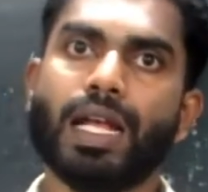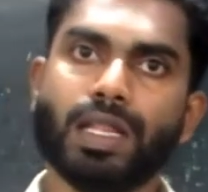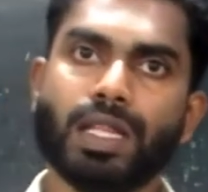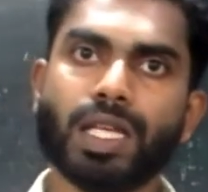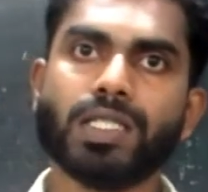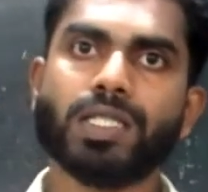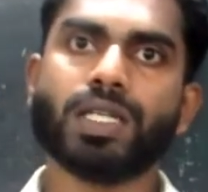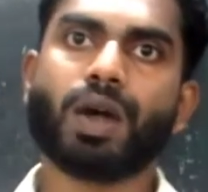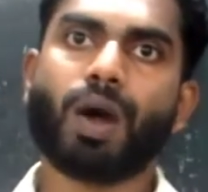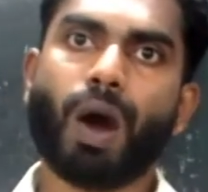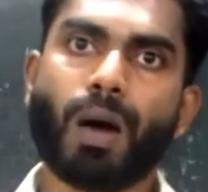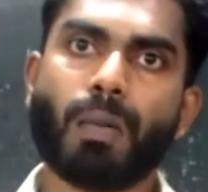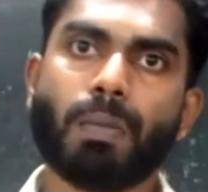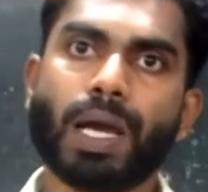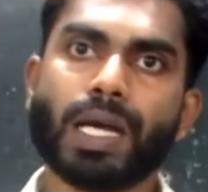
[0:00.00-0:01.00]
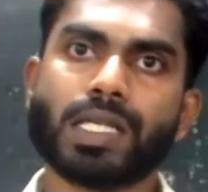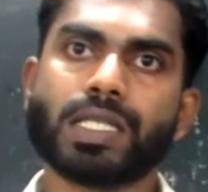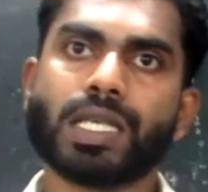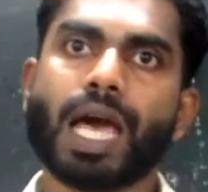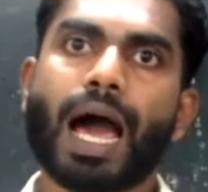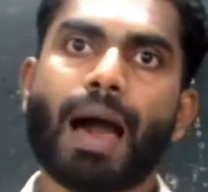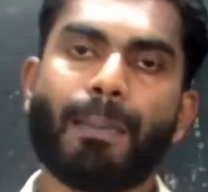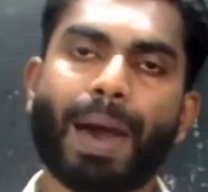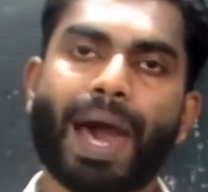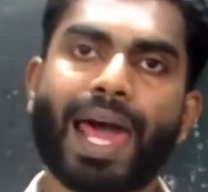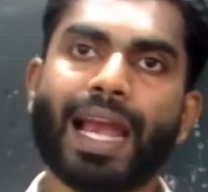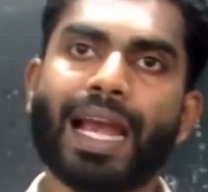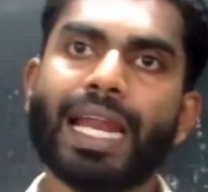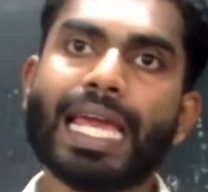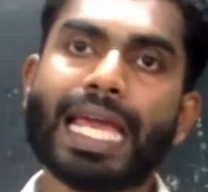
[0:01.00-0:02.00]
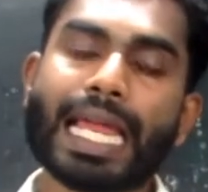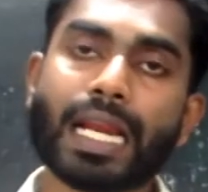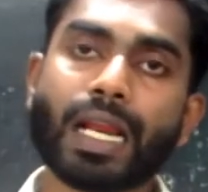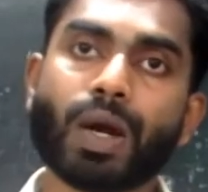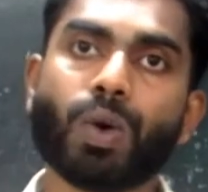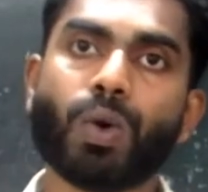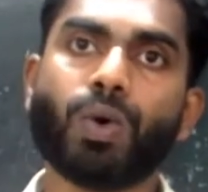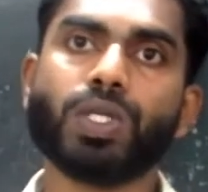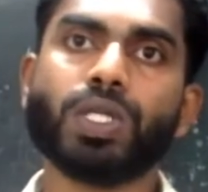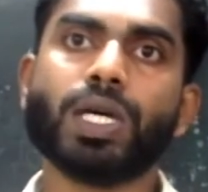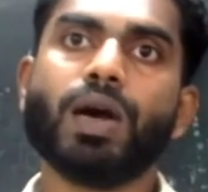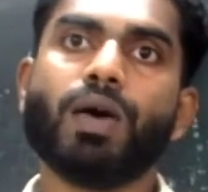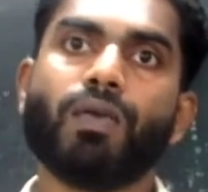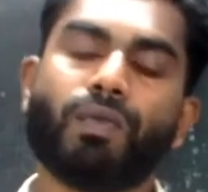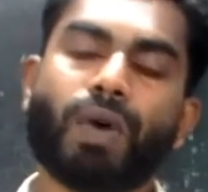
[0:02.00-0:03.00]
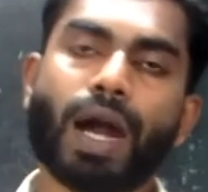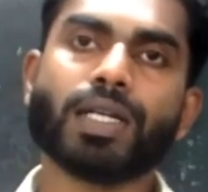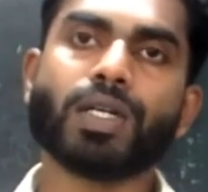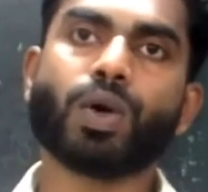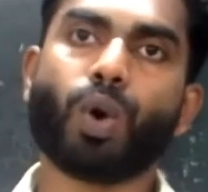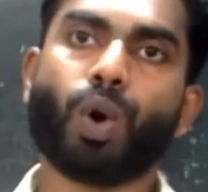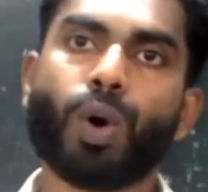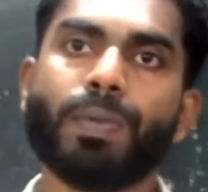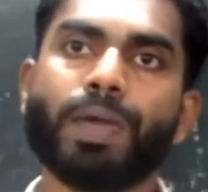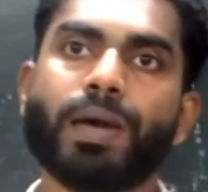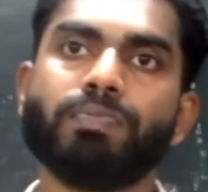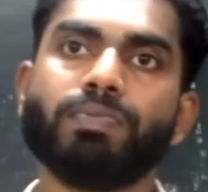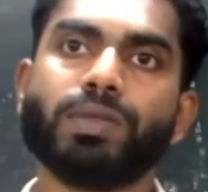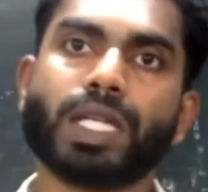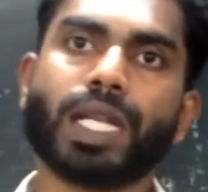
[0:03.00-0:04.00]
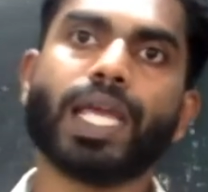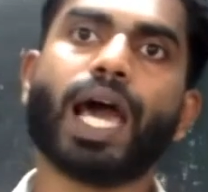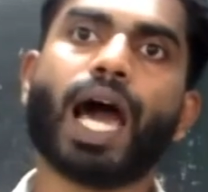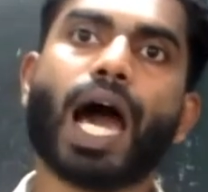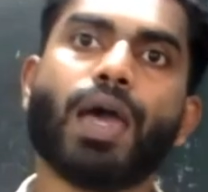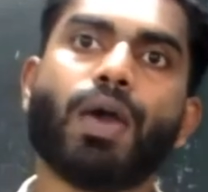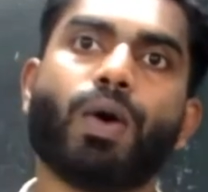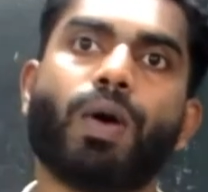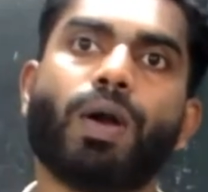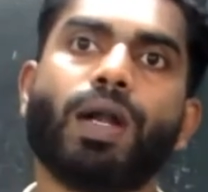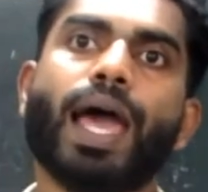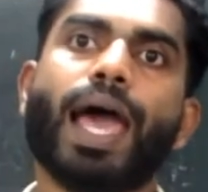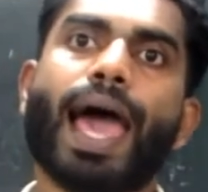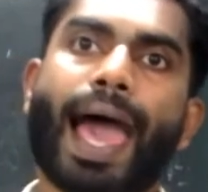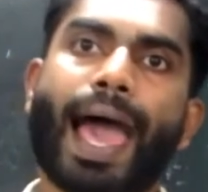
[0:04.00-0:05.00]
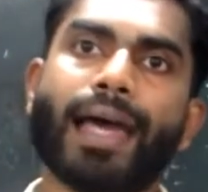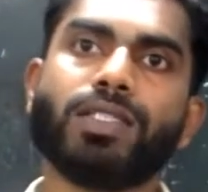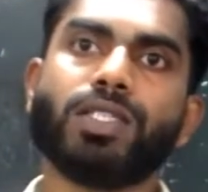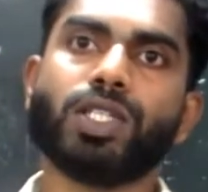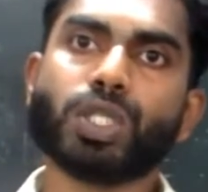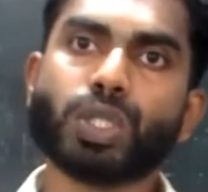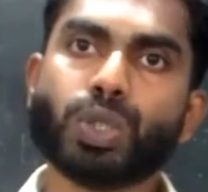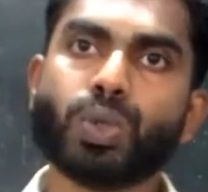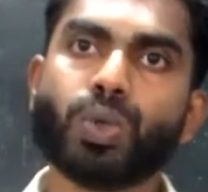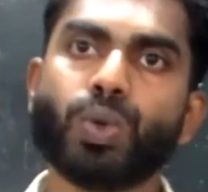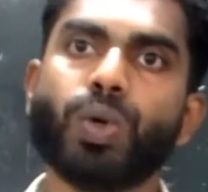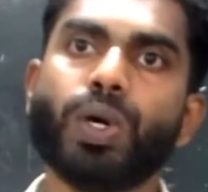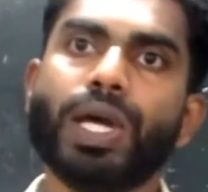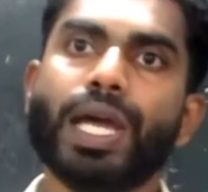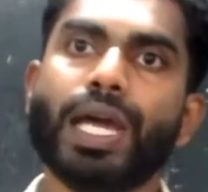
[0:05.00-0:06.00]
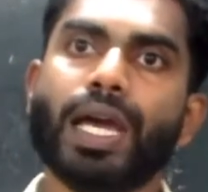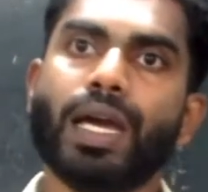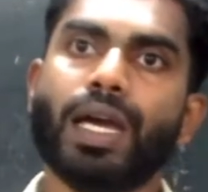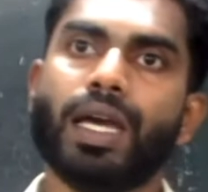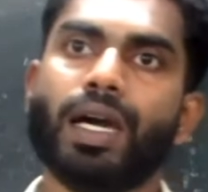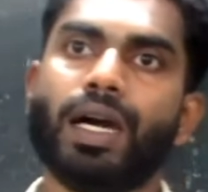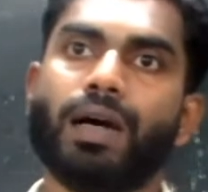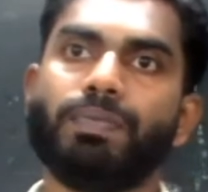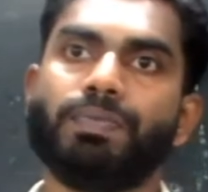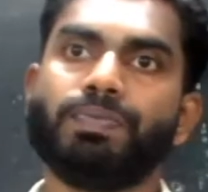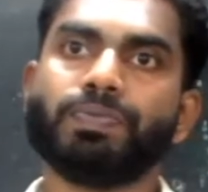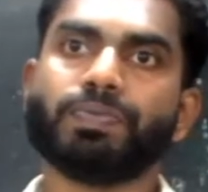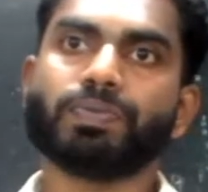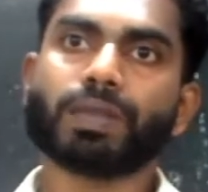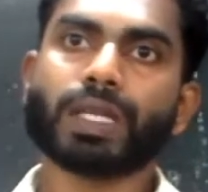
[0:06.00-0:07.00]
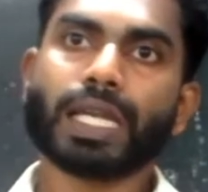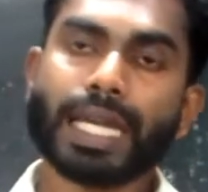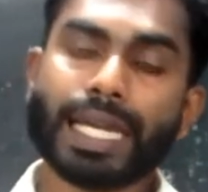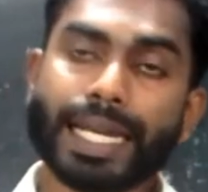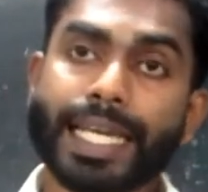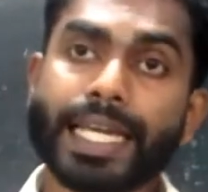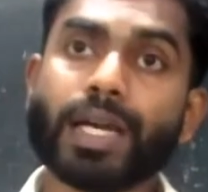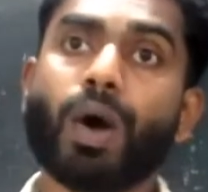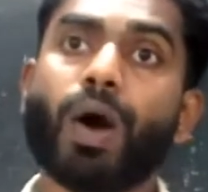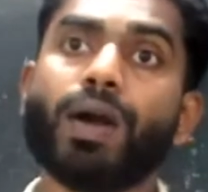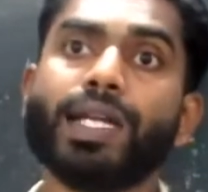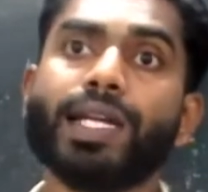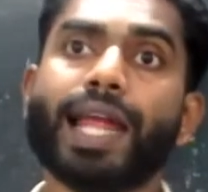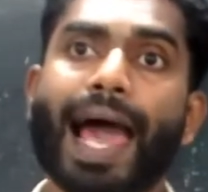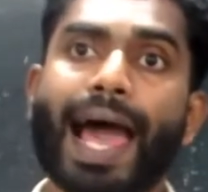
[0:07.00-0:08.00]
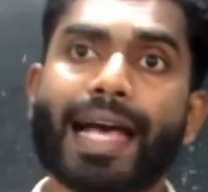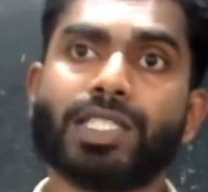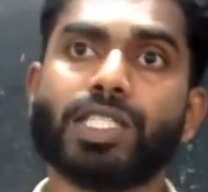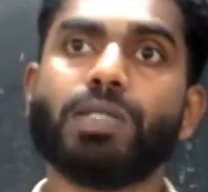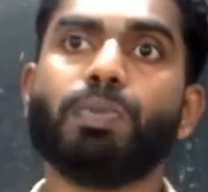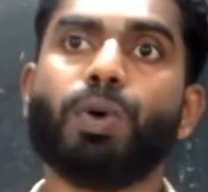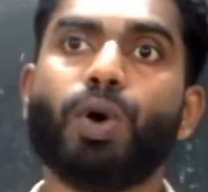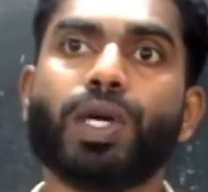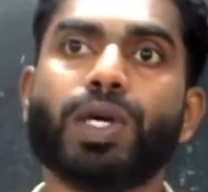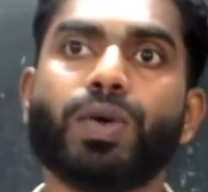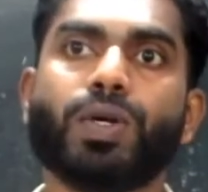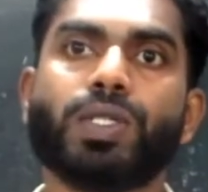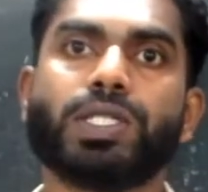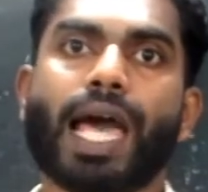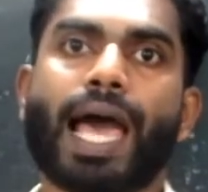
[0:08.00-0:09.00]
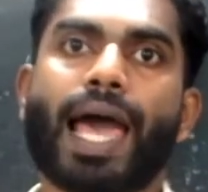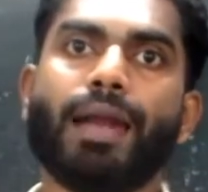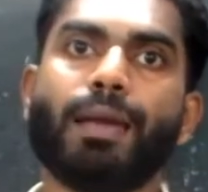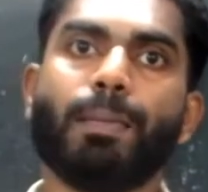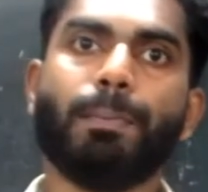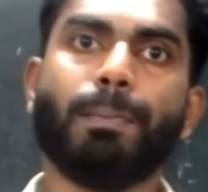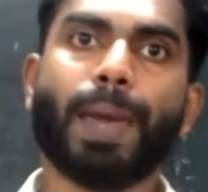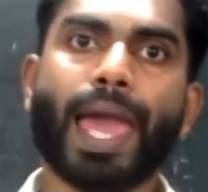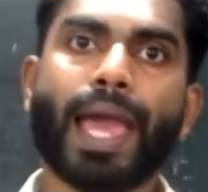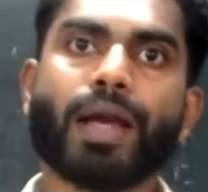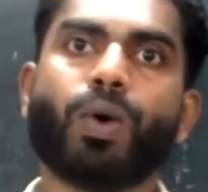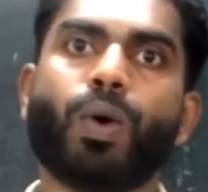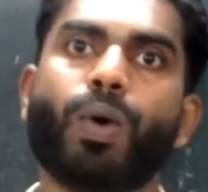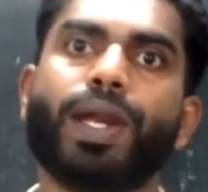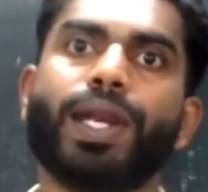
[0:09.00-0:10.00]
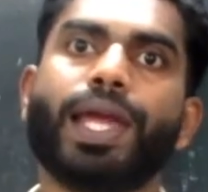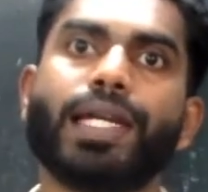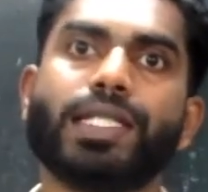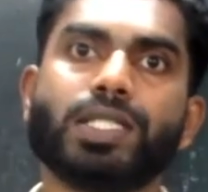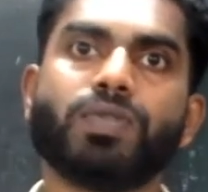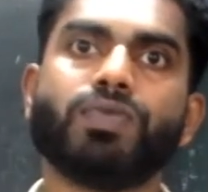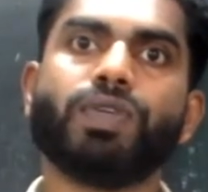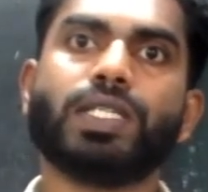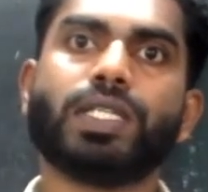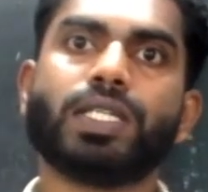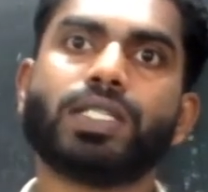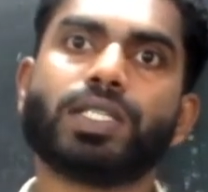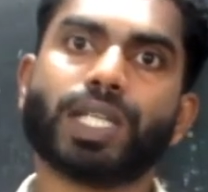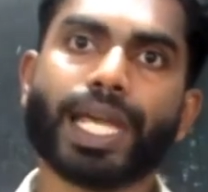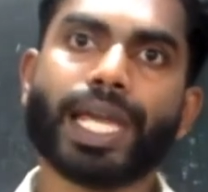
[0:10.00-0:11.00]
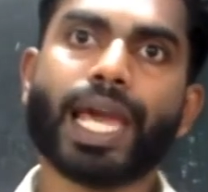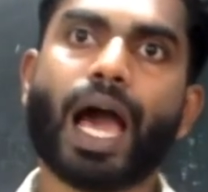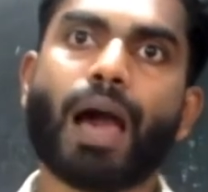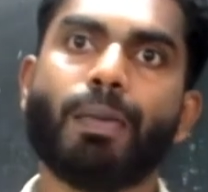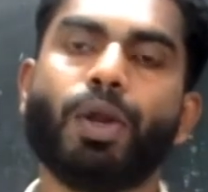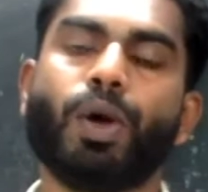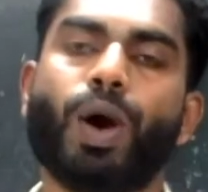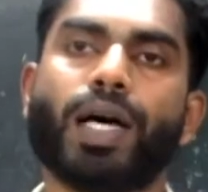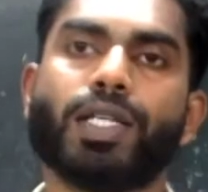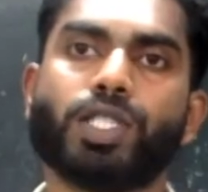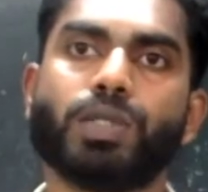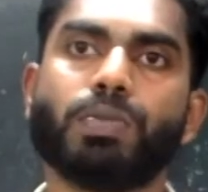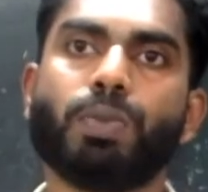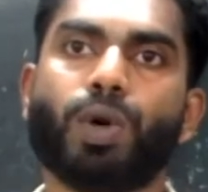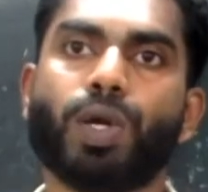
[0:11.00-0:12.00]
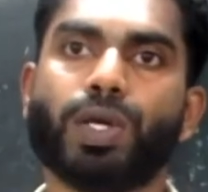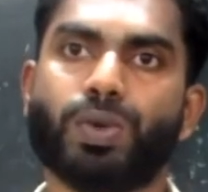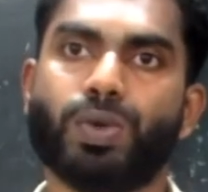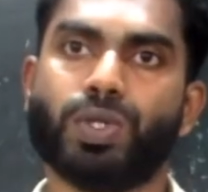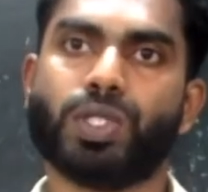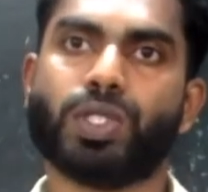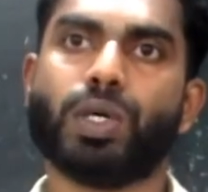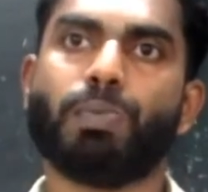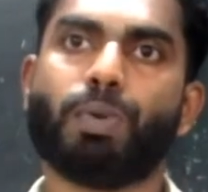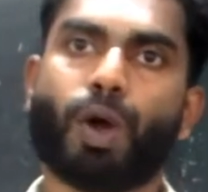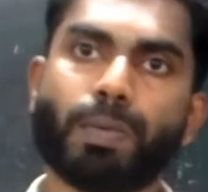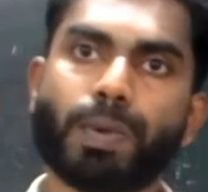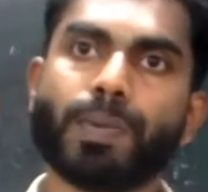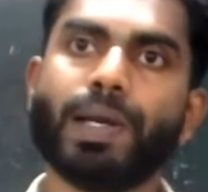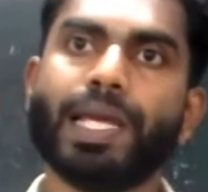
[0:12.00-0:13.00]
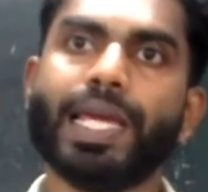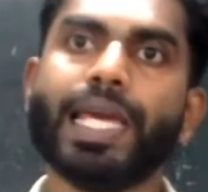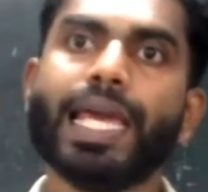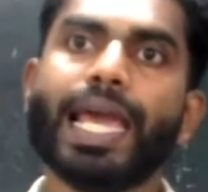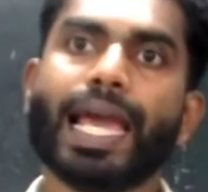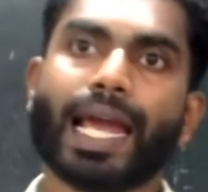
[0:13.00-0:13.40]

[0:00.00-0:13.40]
This complex apparently include one chromium 3 ion and two nicotinic acid molecules and may coordinate with 3 amino acid molecules, probably